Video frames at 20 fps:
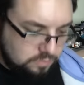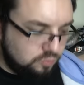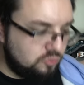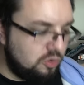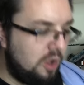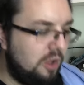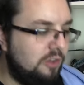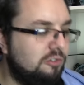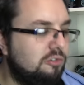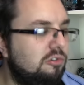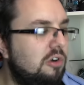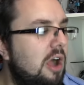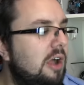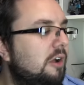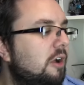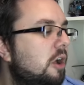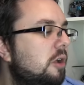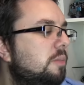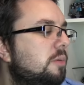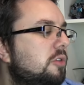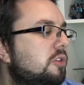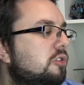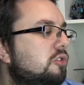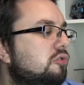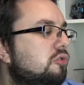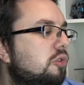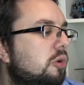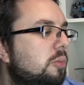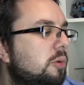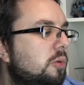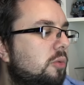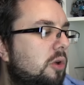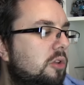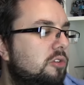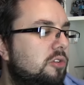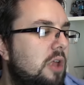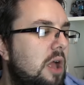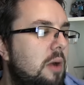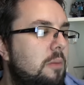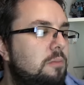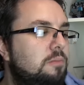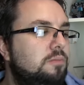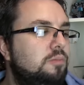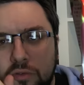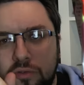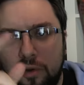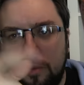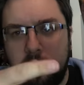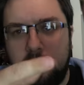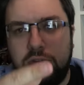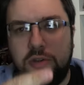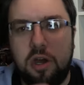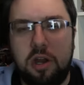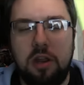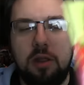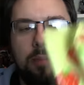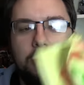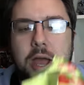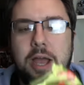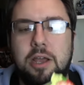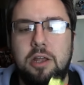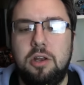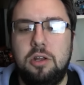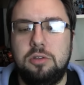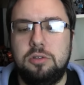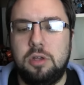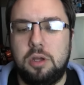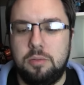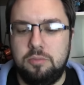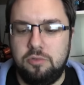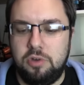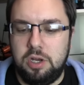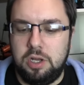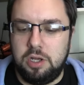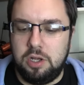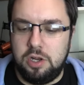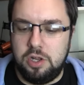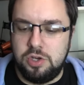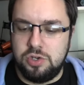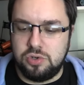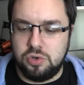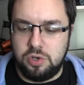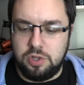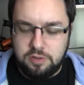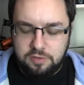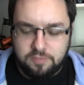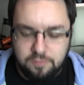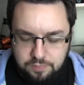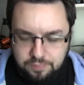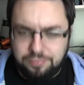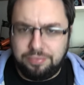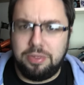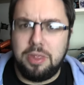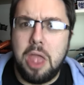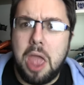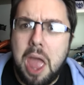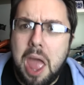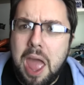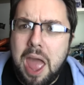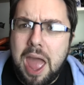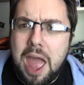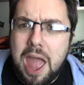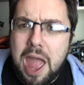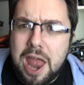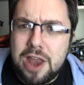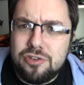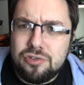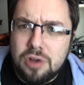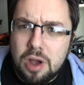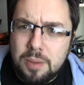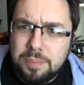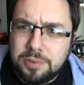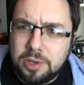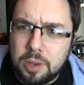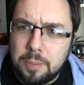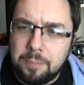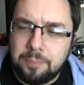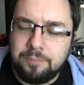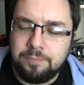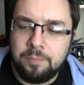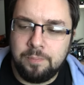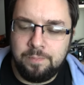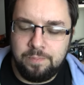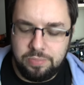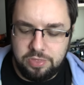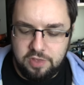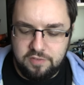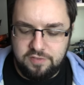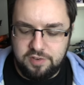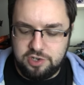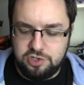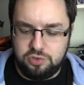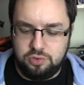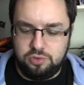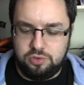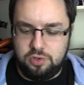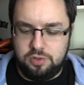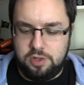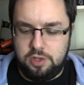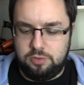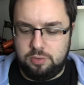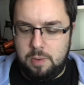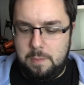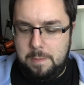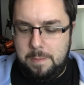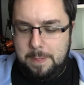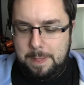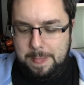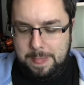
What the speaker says: No, let's crack open the strawberry ones now. From the side of the pack, it looks like I'm really going to enjoy this. Eh, drop them! The visuals on this one.